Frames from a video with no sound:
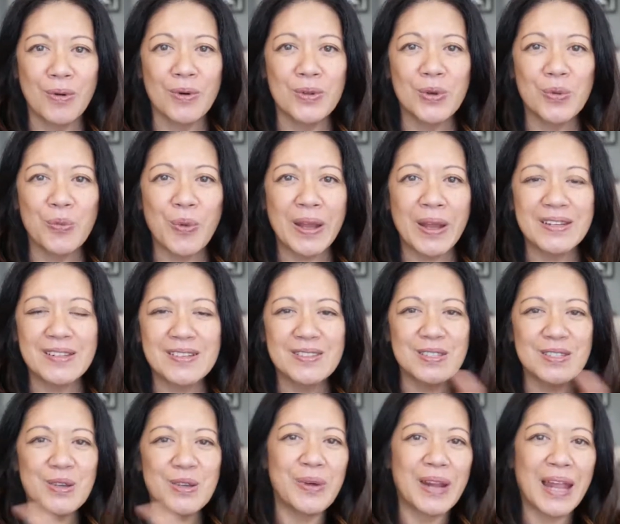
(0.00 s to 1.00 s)
or they're waiting to
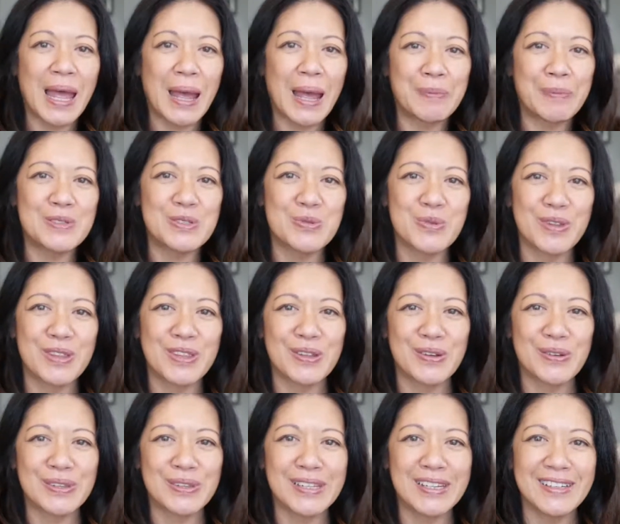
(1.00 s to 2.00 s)
see what happens with
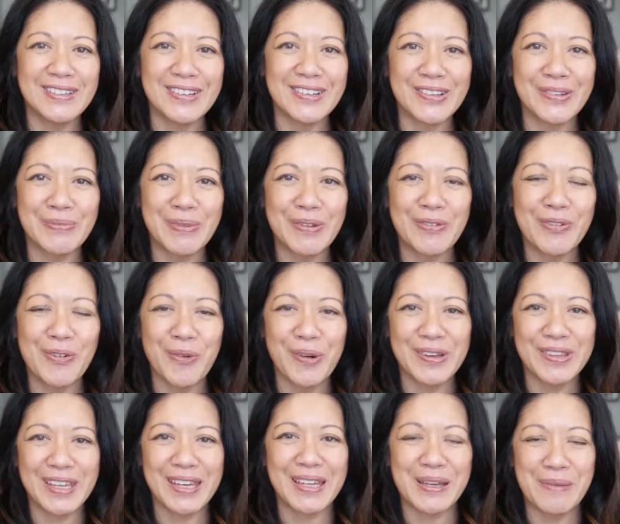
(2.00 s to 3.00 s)
their leader
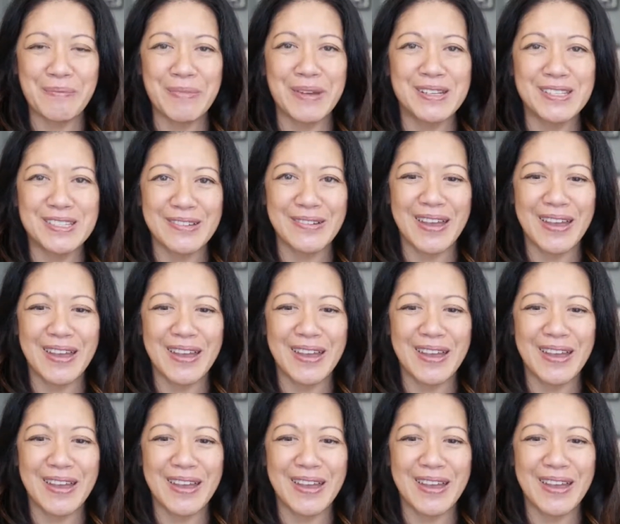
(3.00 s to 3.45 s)
before they commit to